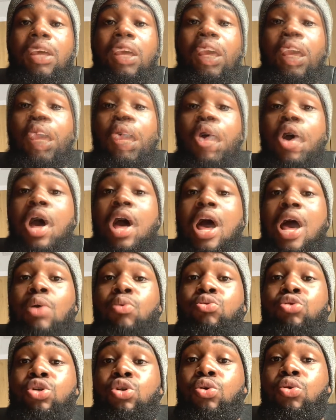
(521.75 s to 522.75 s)
What
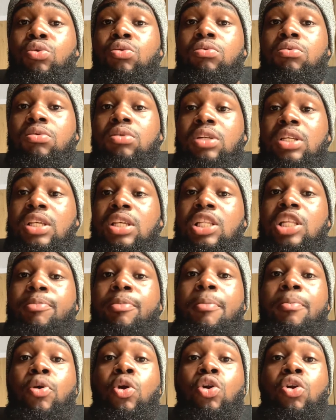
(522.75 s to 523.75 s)
I'll do, this is a tip
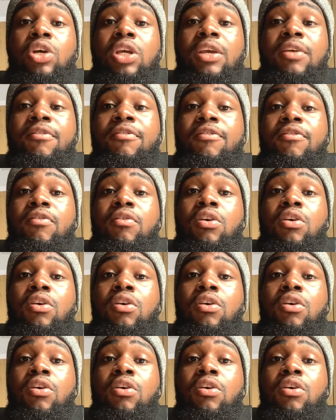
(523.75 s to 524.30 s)
I'm gonna give,